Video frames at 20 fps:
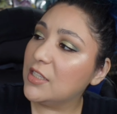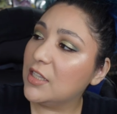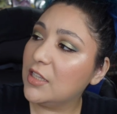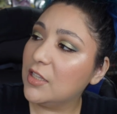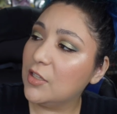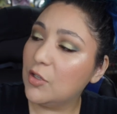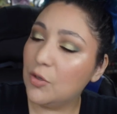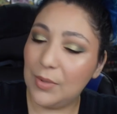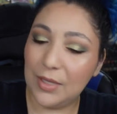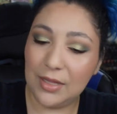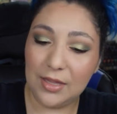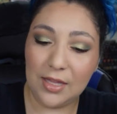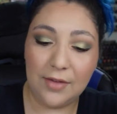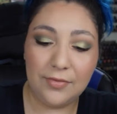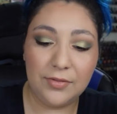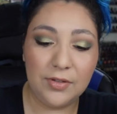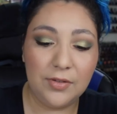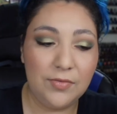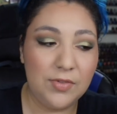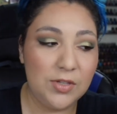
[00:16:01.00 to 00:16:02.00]
a little bit
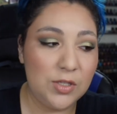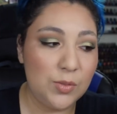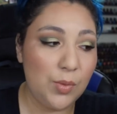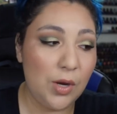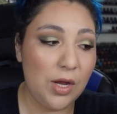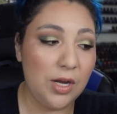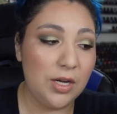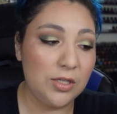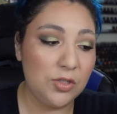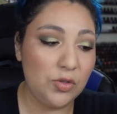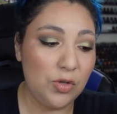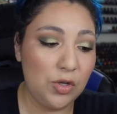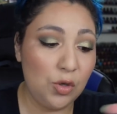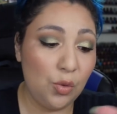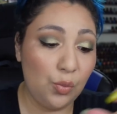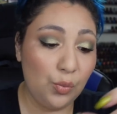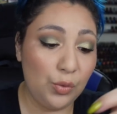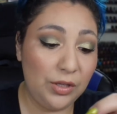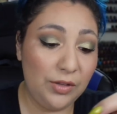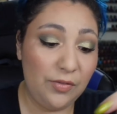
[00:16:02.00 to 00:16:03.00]
left of this product so I
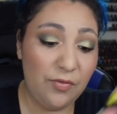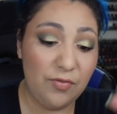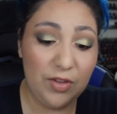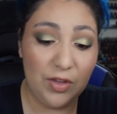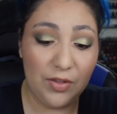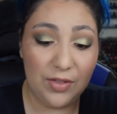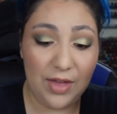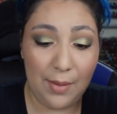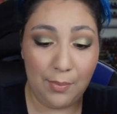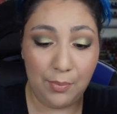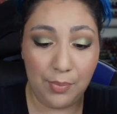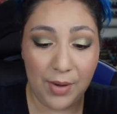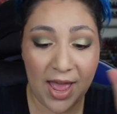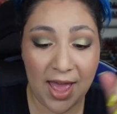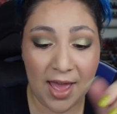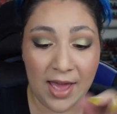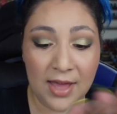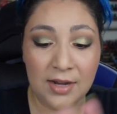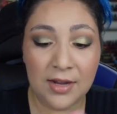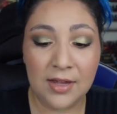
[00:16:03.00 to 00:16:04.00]
don't really feel that
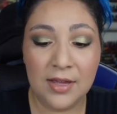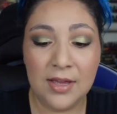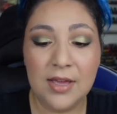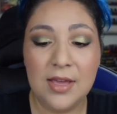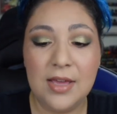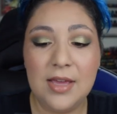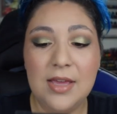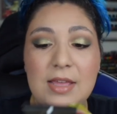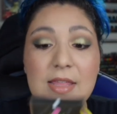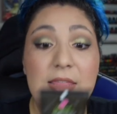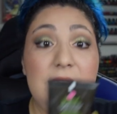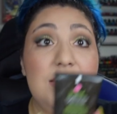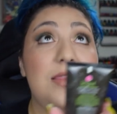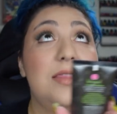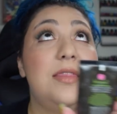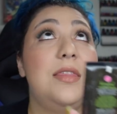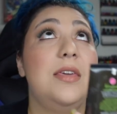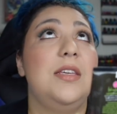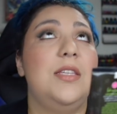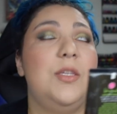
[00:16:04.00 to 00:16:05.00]
bad
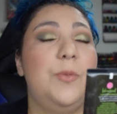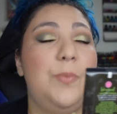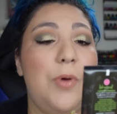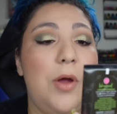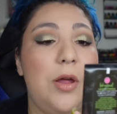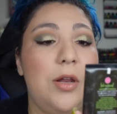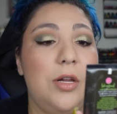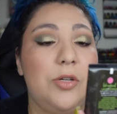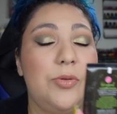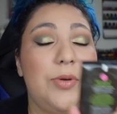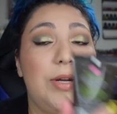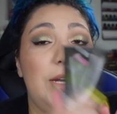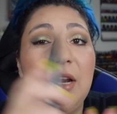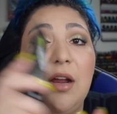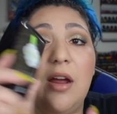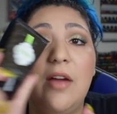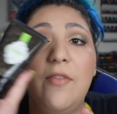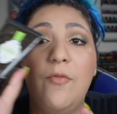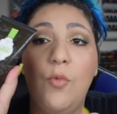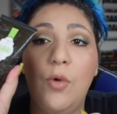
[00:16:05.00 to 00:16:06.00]
this product right
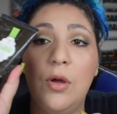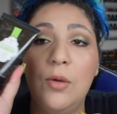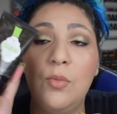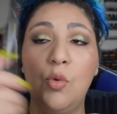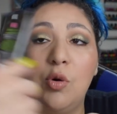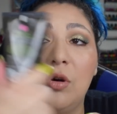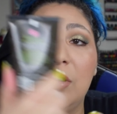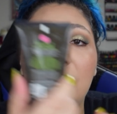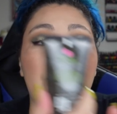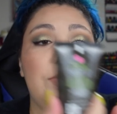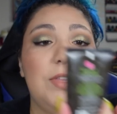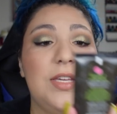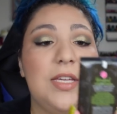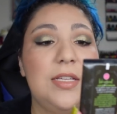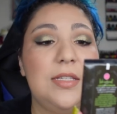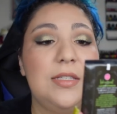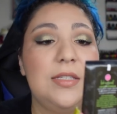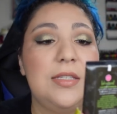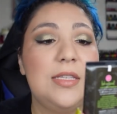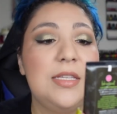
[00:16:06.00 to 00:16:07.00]
here. I have one more of
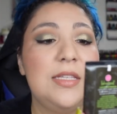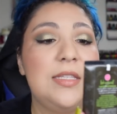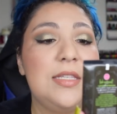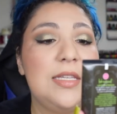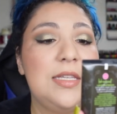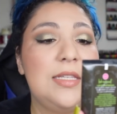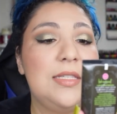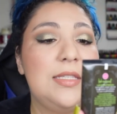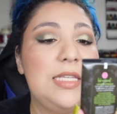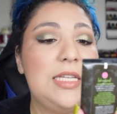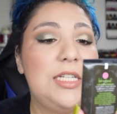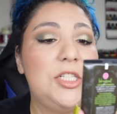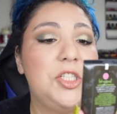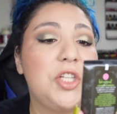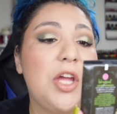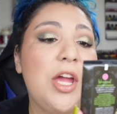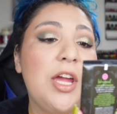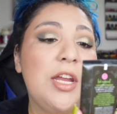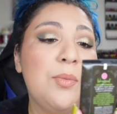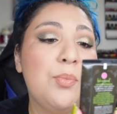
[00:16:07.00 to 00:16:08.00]
these. This is the
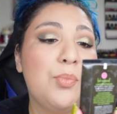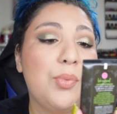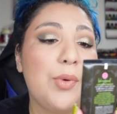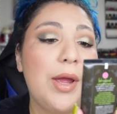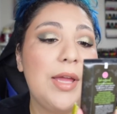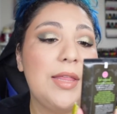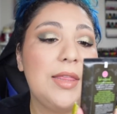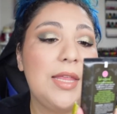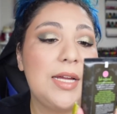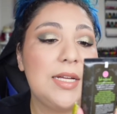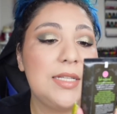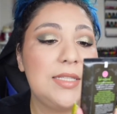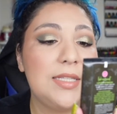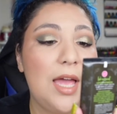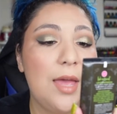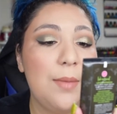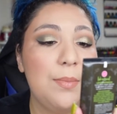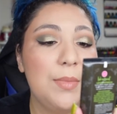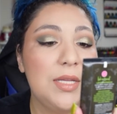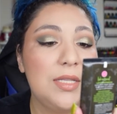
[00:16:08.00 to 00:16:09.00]
Shine Bright Like a
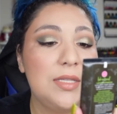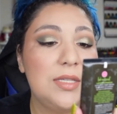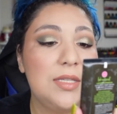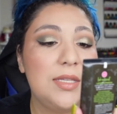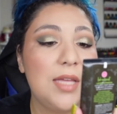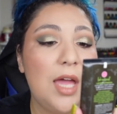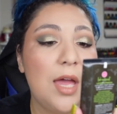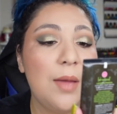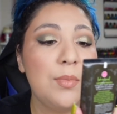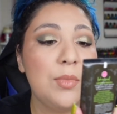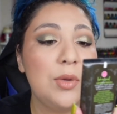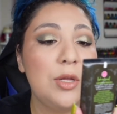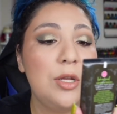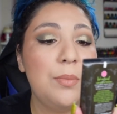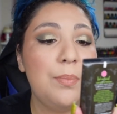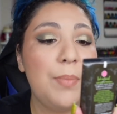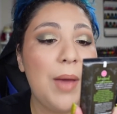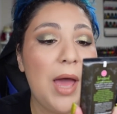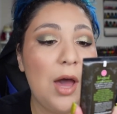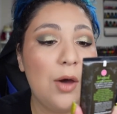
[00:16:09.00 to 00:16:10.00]
Diamond
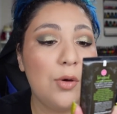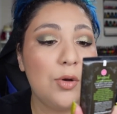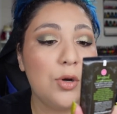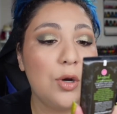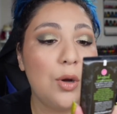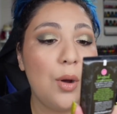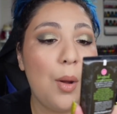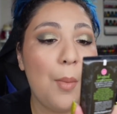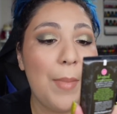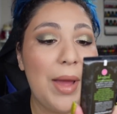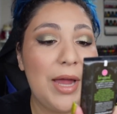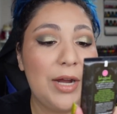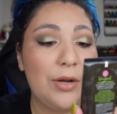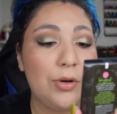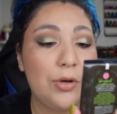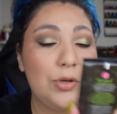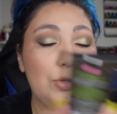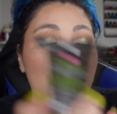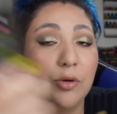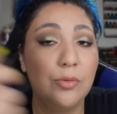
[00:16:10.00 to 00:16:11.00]
Diamond Powder
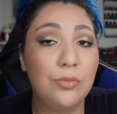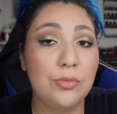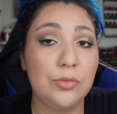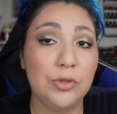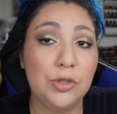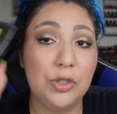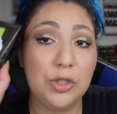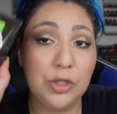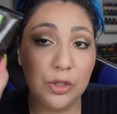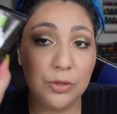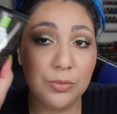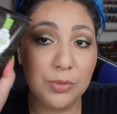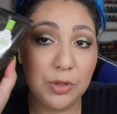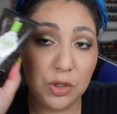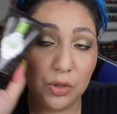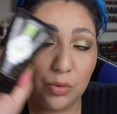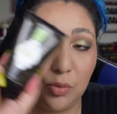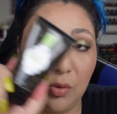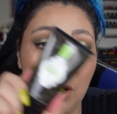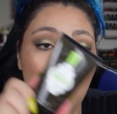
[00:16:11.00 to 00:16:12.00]
Microderm
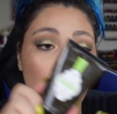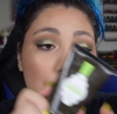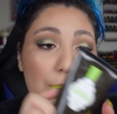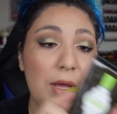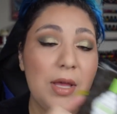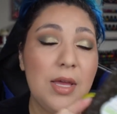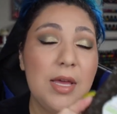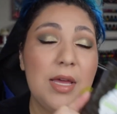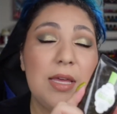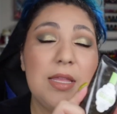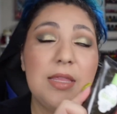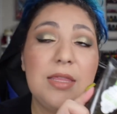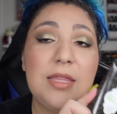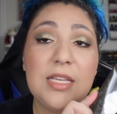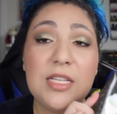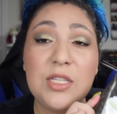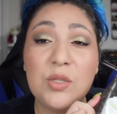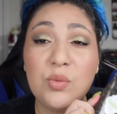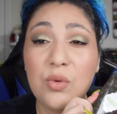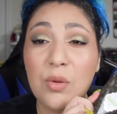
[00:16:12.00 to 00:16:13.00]
Scrub.
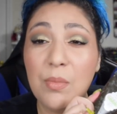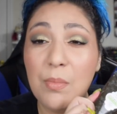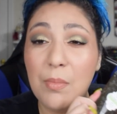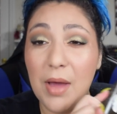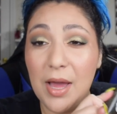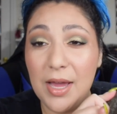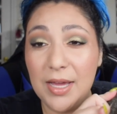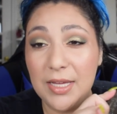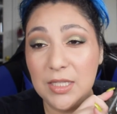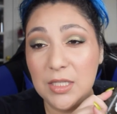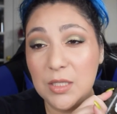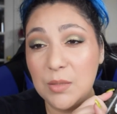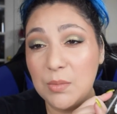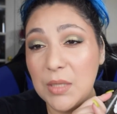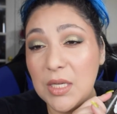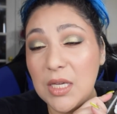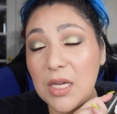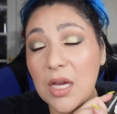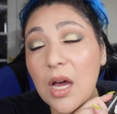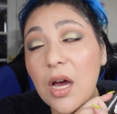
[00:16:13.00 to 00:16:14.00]
This reminds
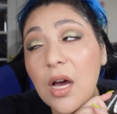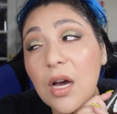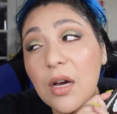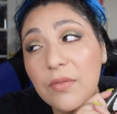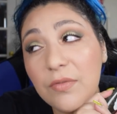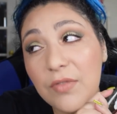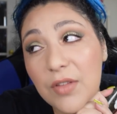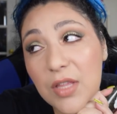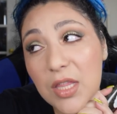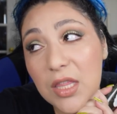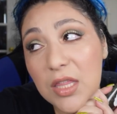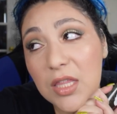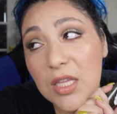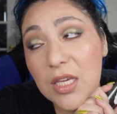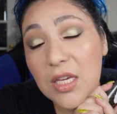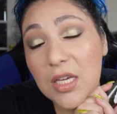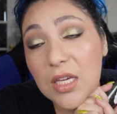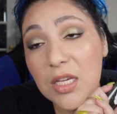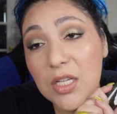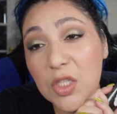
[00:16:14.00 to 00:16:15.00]
me of
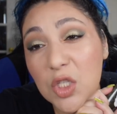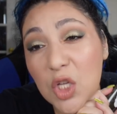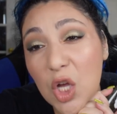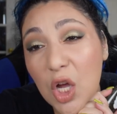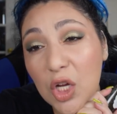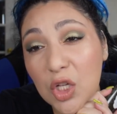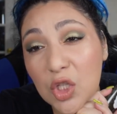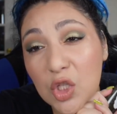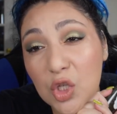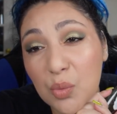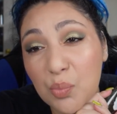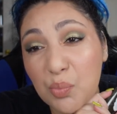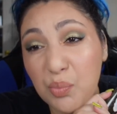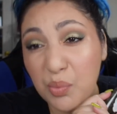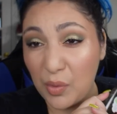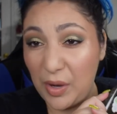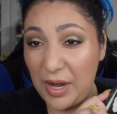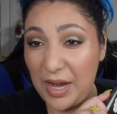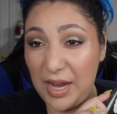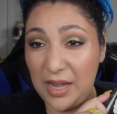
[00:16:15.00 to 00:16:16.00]
the Dr.
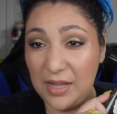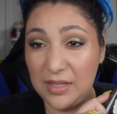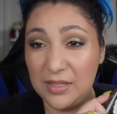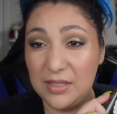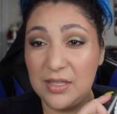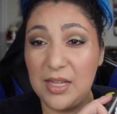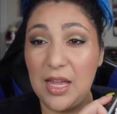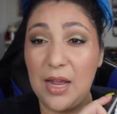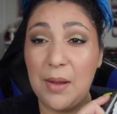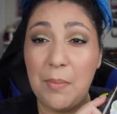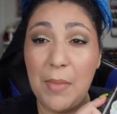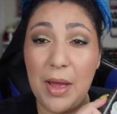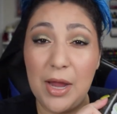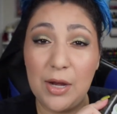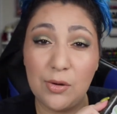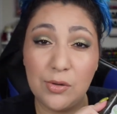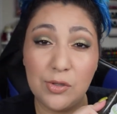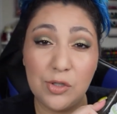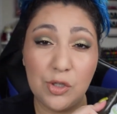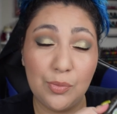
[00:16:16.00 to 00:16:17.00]
Brandt's like
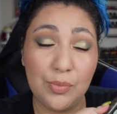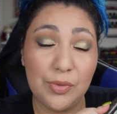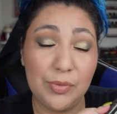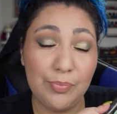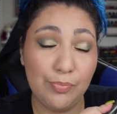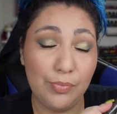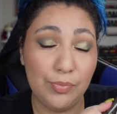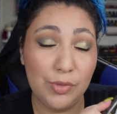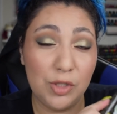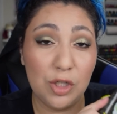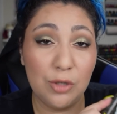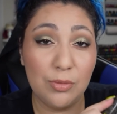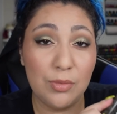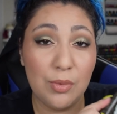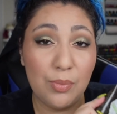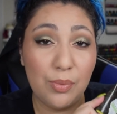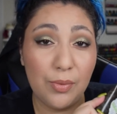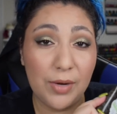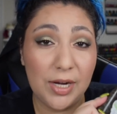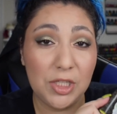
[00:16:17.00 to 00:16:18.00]

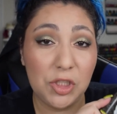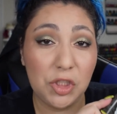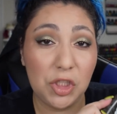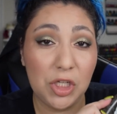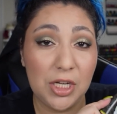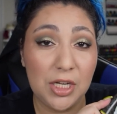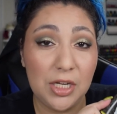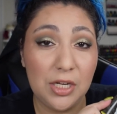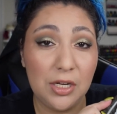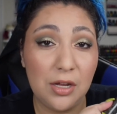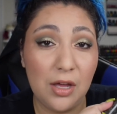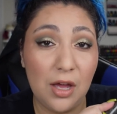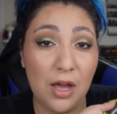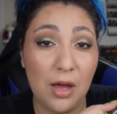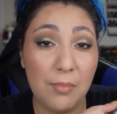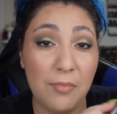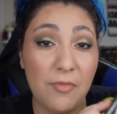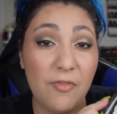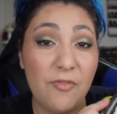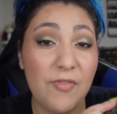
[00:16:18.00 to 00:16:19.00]
microdermabrasion
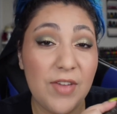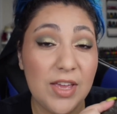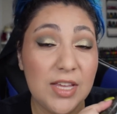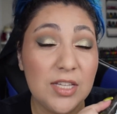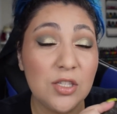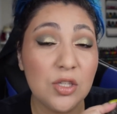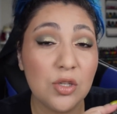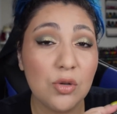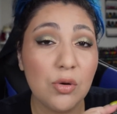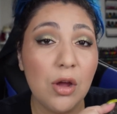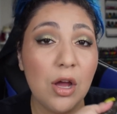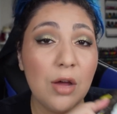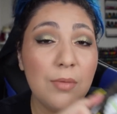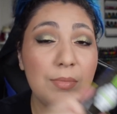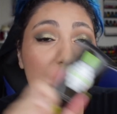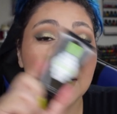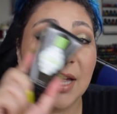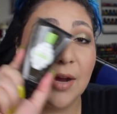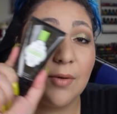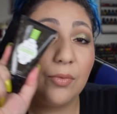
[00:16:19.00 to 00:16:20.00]
um, face
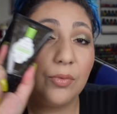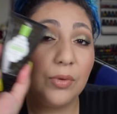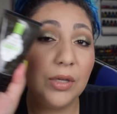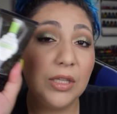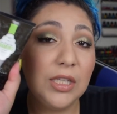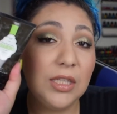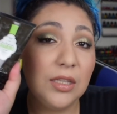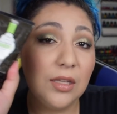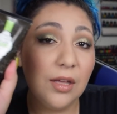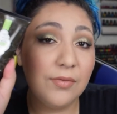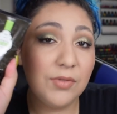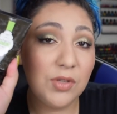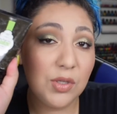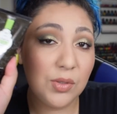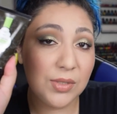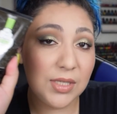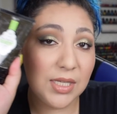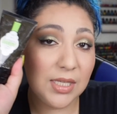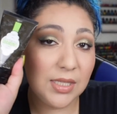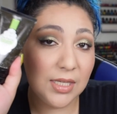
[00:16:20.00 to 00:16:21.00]
scrubs. I really love
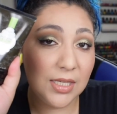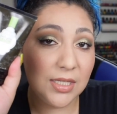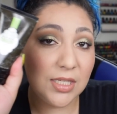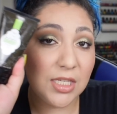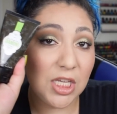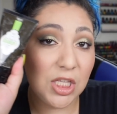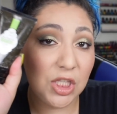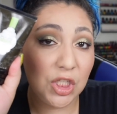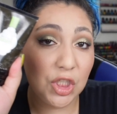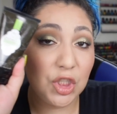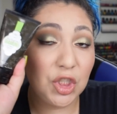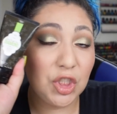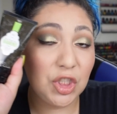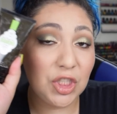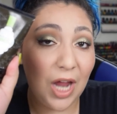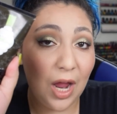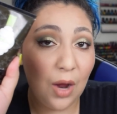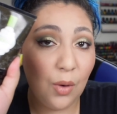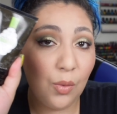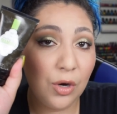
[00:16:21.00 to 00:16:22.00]
using this in the
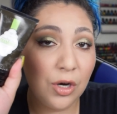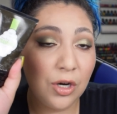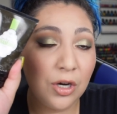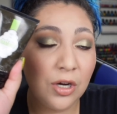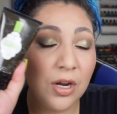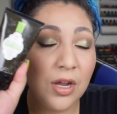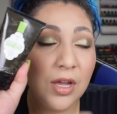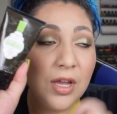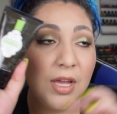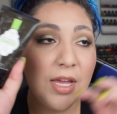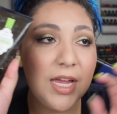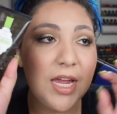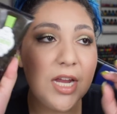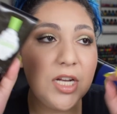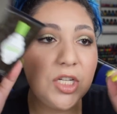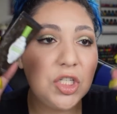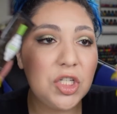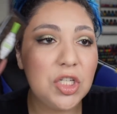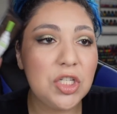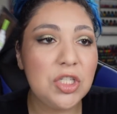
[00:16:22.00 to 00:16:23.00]
shower.
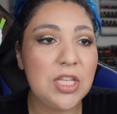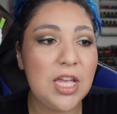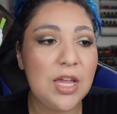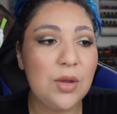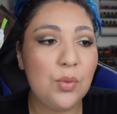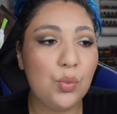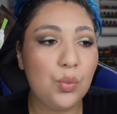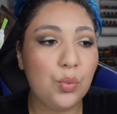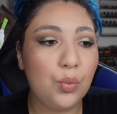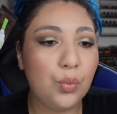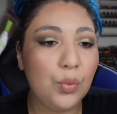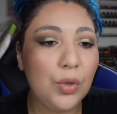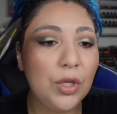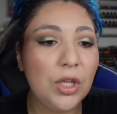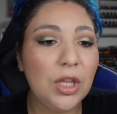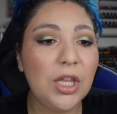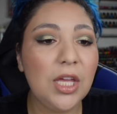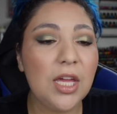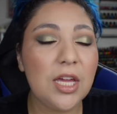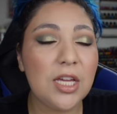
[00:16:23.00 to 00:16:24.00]
It's just a
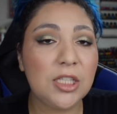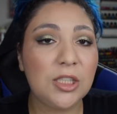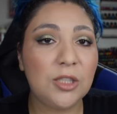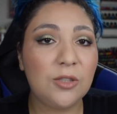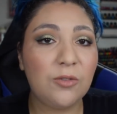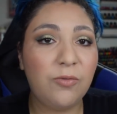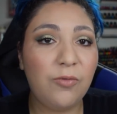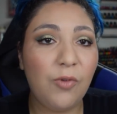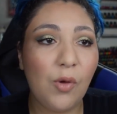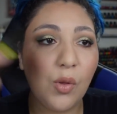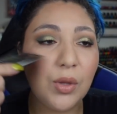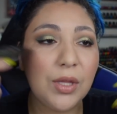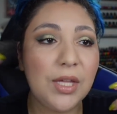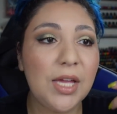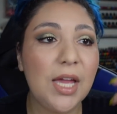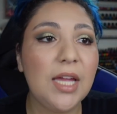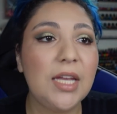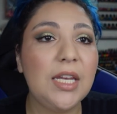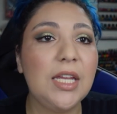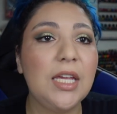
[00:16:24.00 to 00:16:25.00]
really
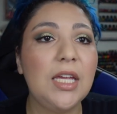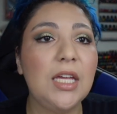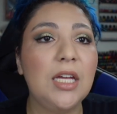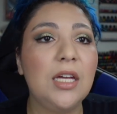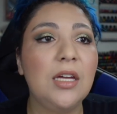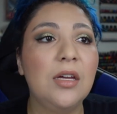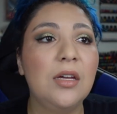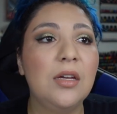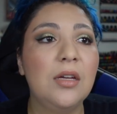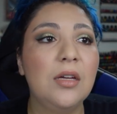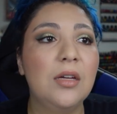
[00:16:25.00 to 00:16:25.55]
exfoliating